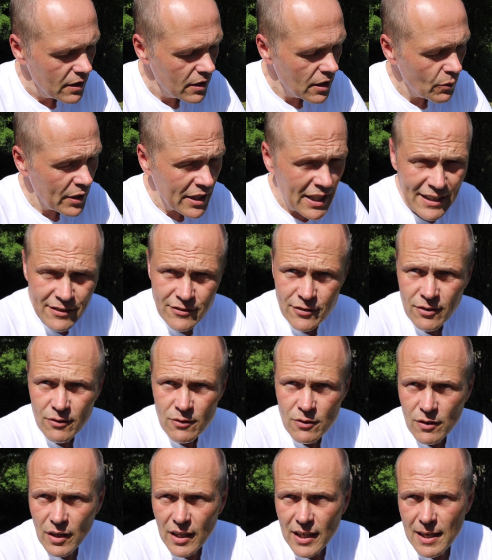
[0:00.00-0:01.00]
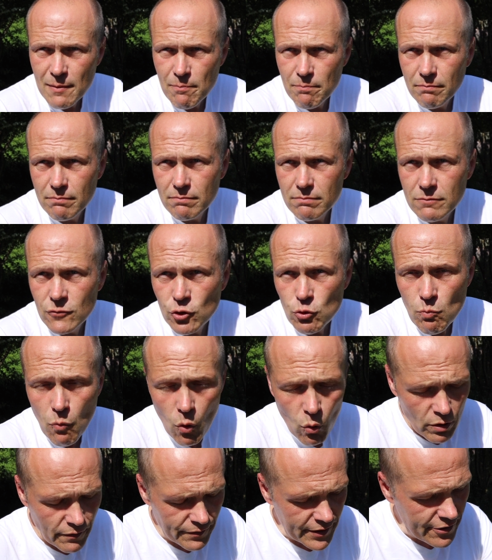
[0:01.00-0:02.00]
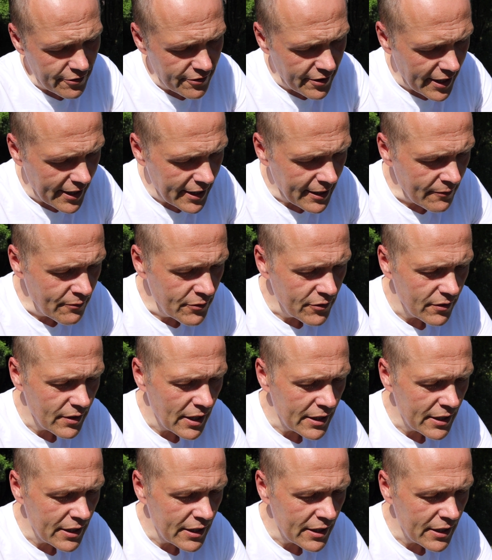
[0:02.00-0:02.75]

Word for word: Now, I'd like to um, do more of these shaves